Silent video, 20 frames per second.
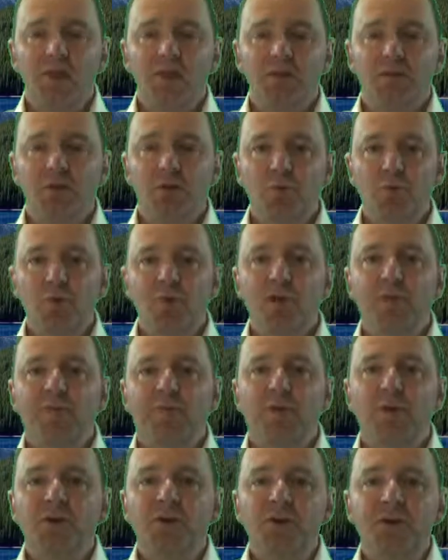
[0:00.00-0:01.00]
So we look
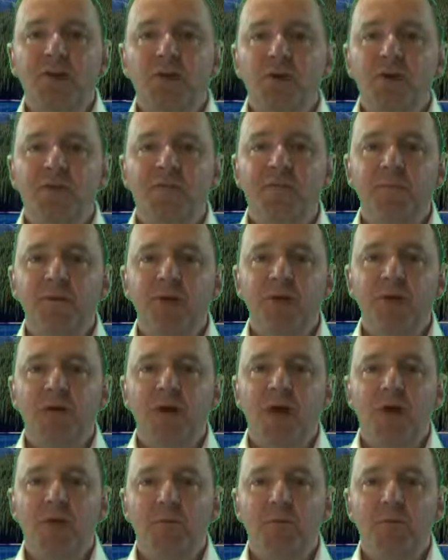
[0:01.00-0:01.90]
forward to hearing from you,